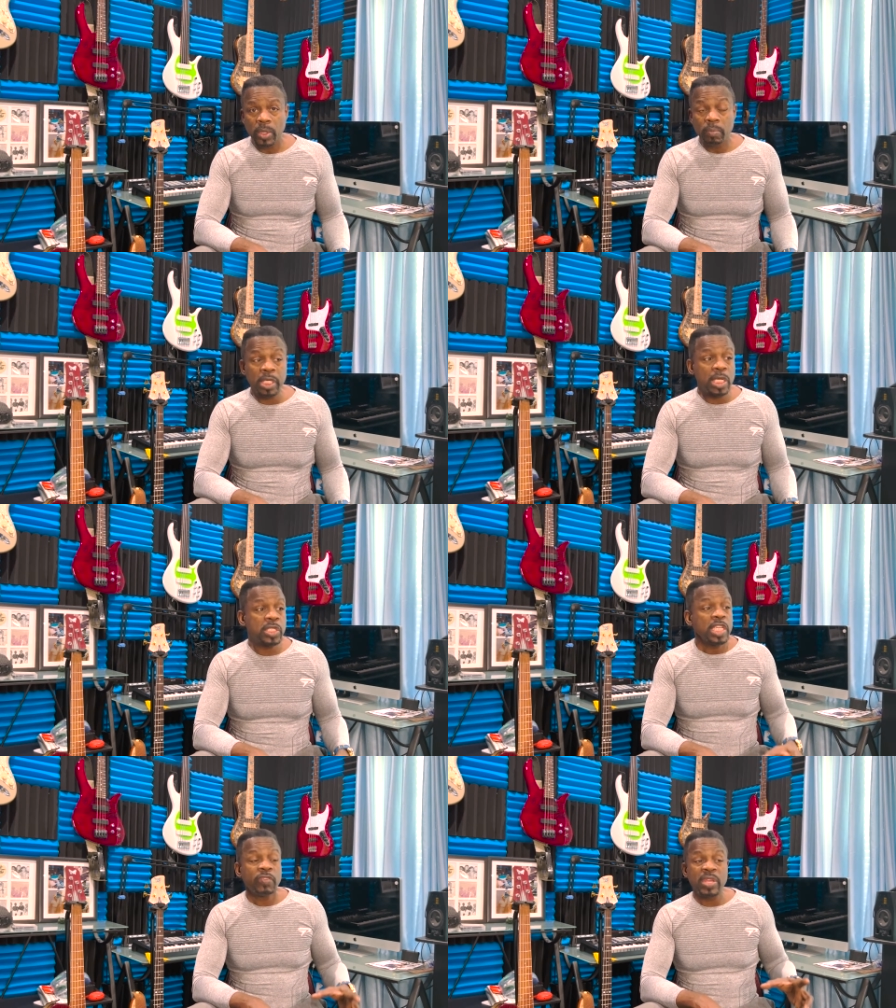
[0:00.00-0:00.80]
Because
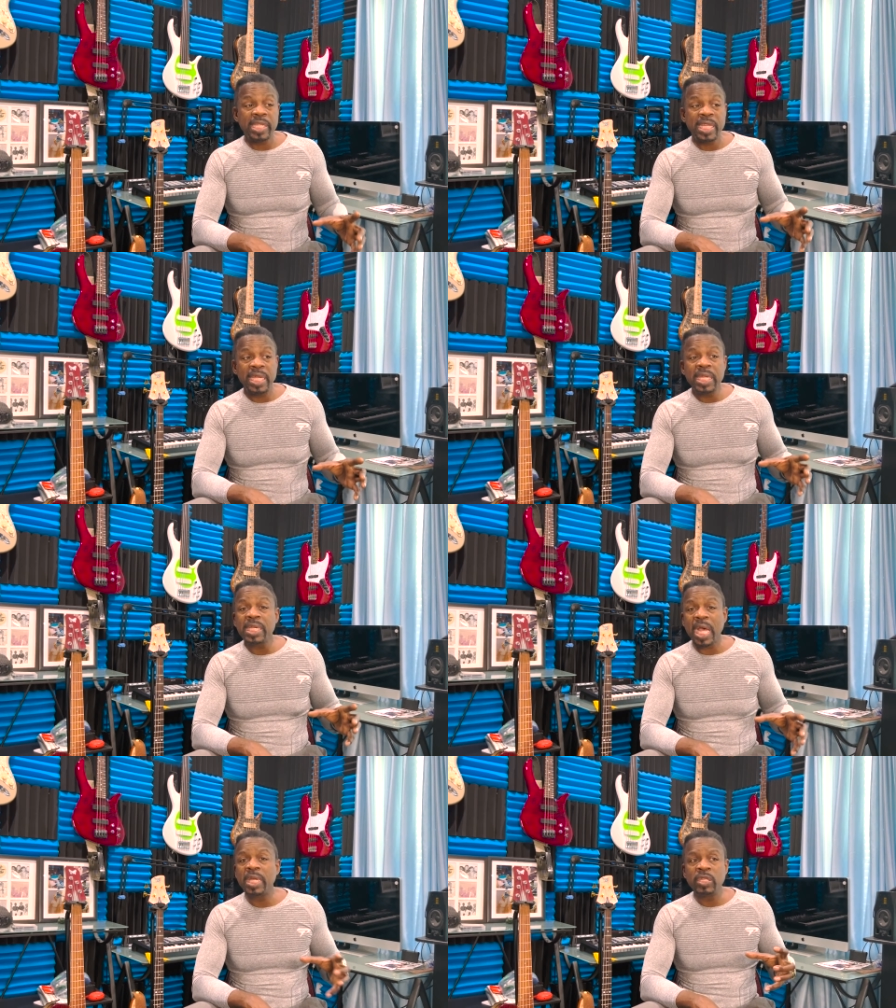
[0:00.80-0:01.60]
if they get any
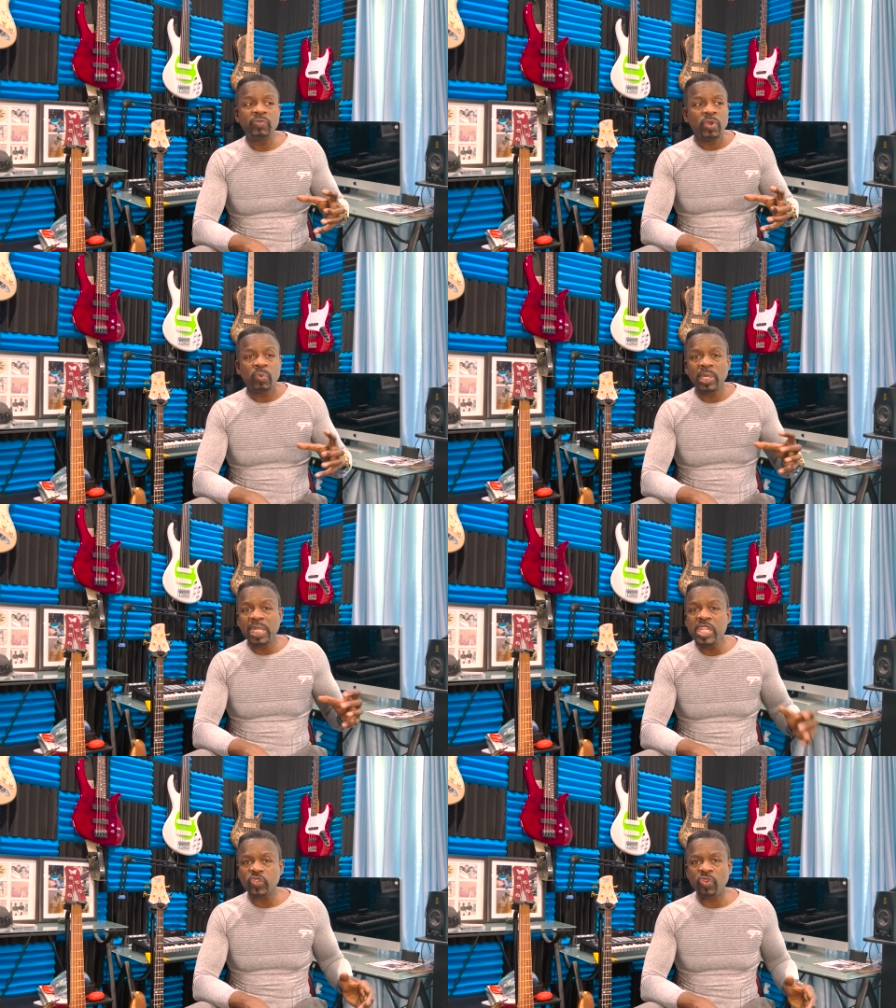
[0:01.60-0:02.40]
kind of
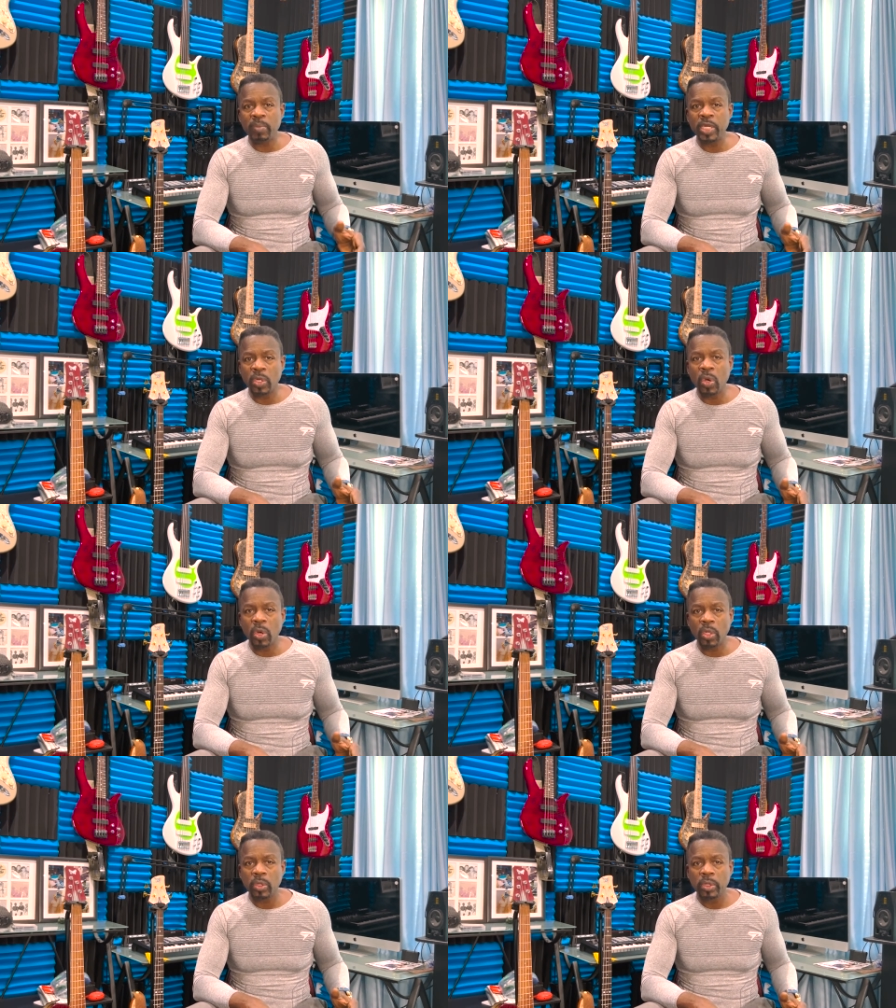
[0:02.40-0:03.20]
release from it at
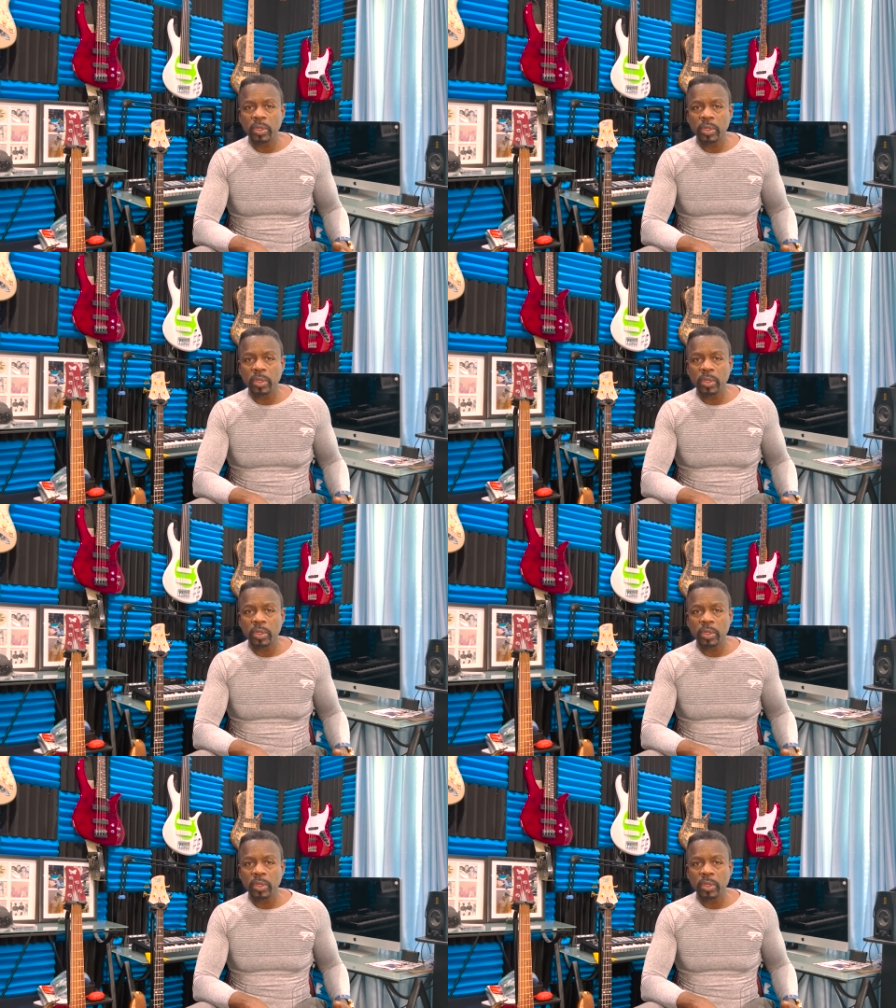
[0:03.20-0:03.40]
all,